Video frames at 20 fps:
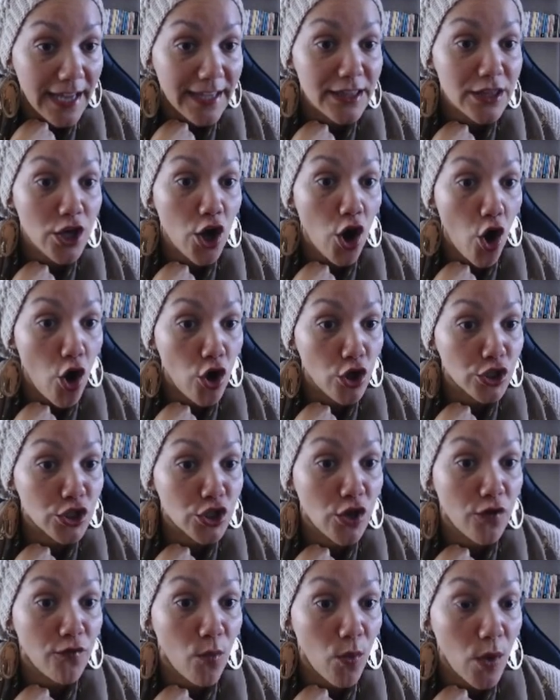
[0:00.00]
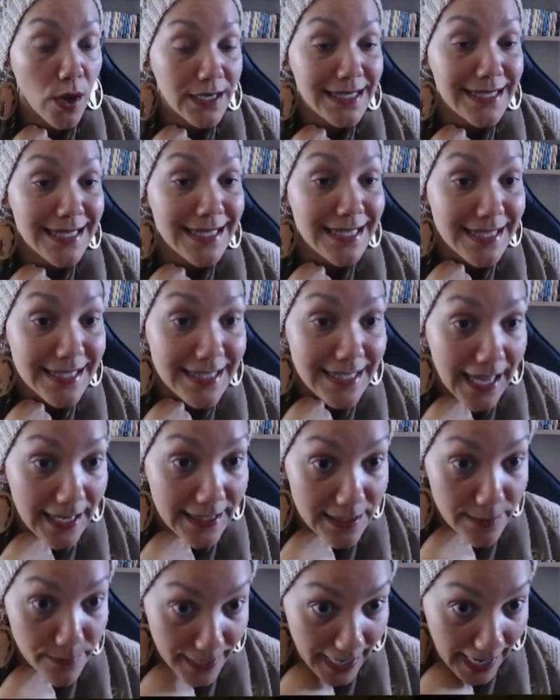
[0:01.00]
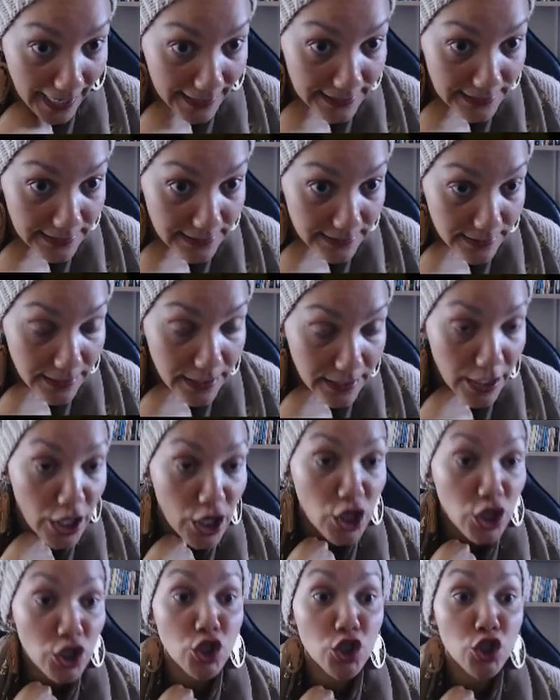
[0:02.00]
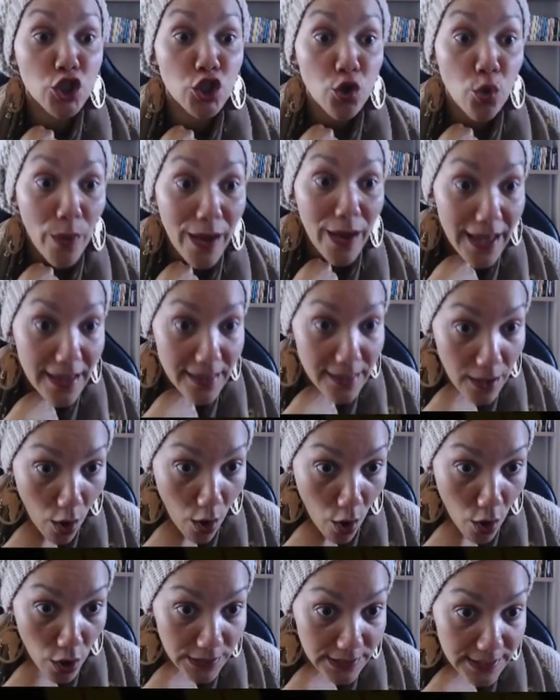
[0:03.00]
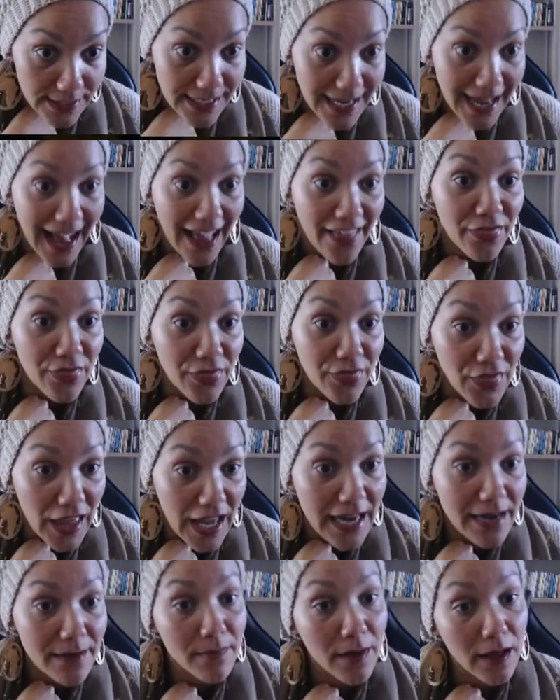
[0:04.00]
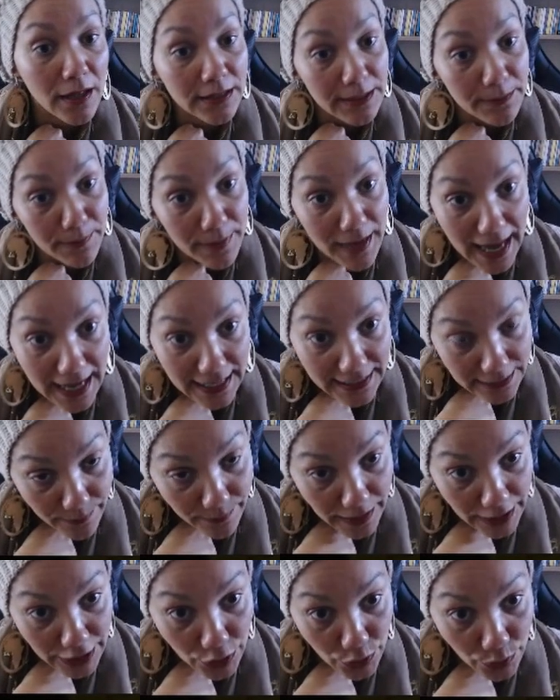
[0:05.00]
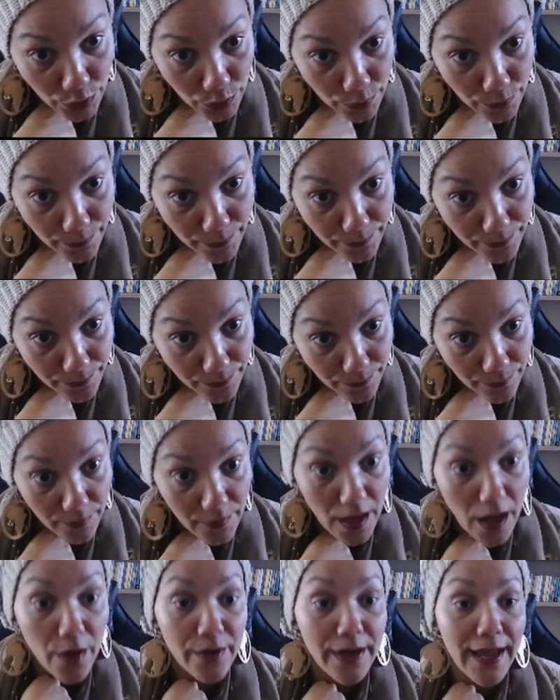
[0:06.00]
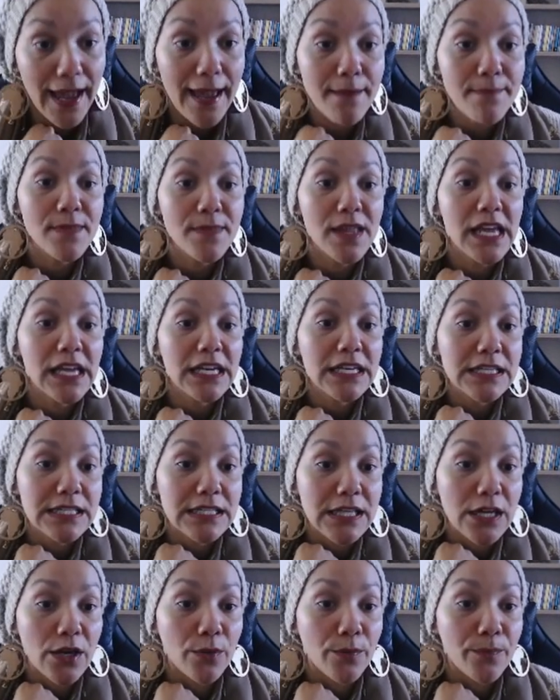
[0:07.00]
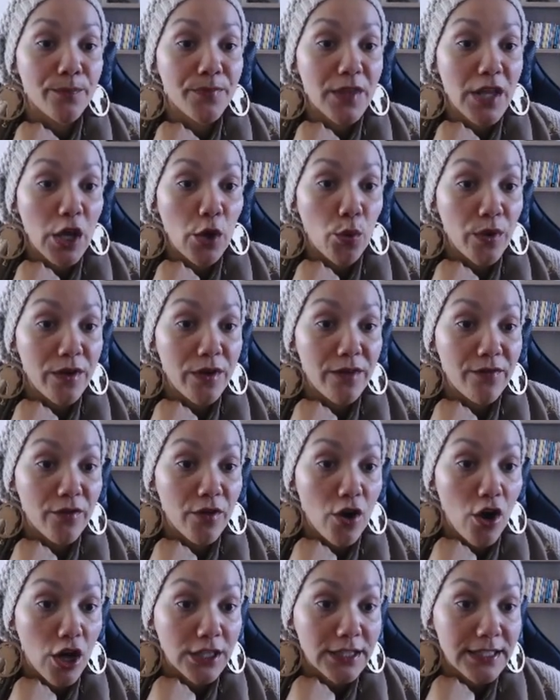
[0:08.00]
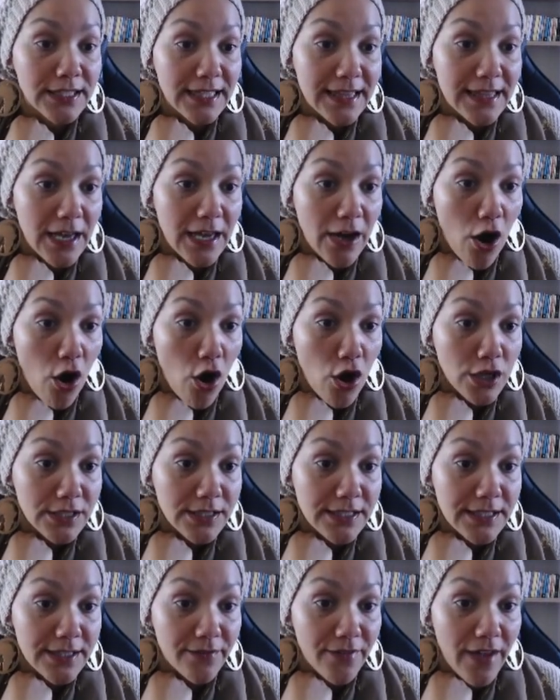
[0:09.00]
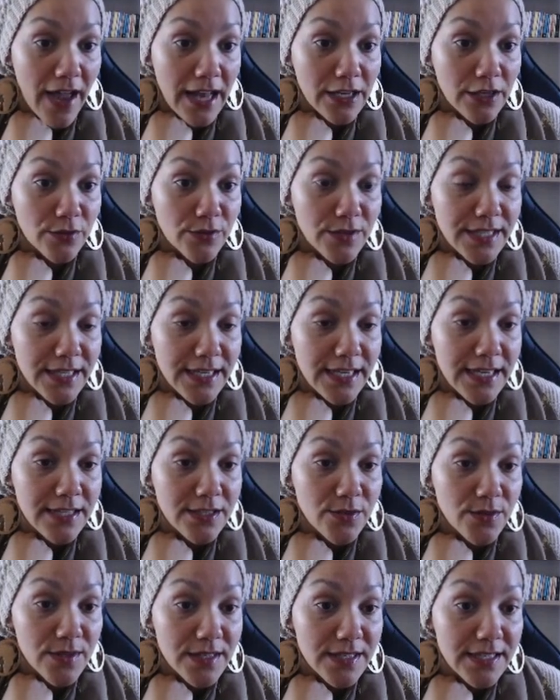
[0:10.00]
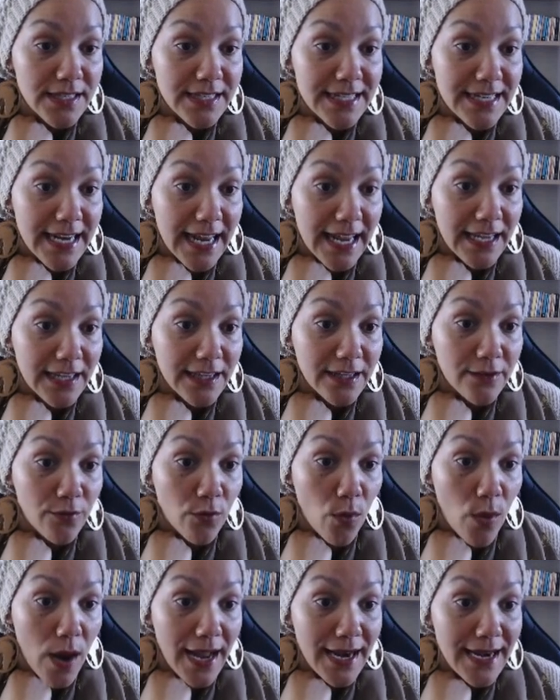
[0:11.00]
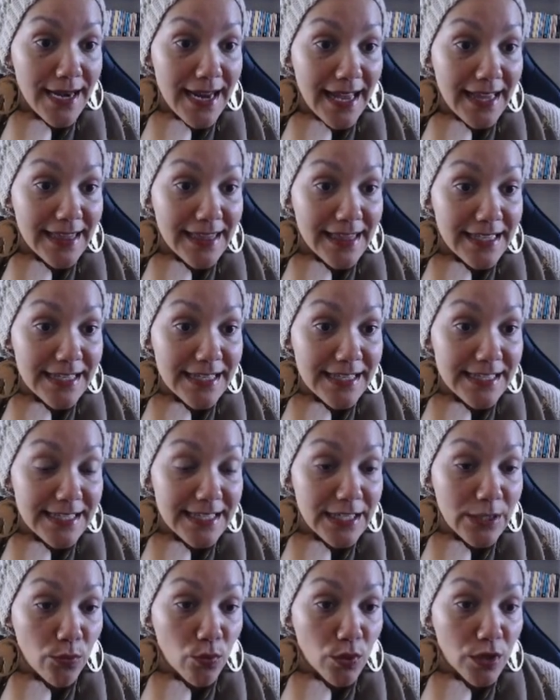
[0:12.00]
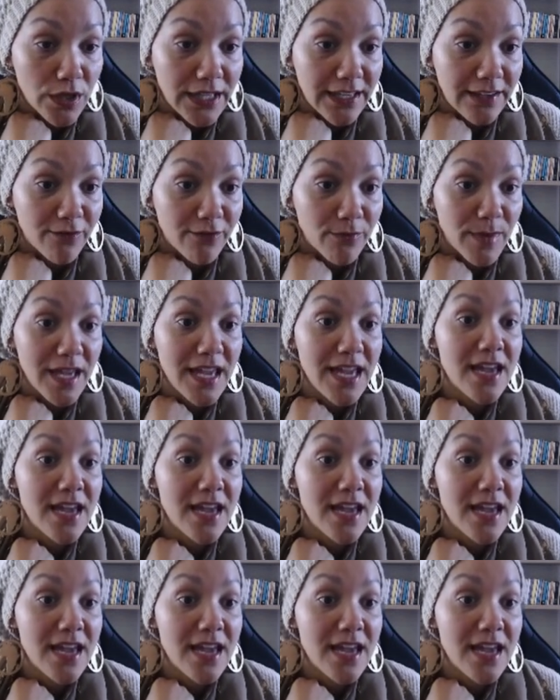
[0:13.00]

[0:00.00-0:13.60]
the answer of what is inside the bracket, square the answer, and then multiply it by 2. Okay, so we've got the on the values here. So this is negative 1, and this will give me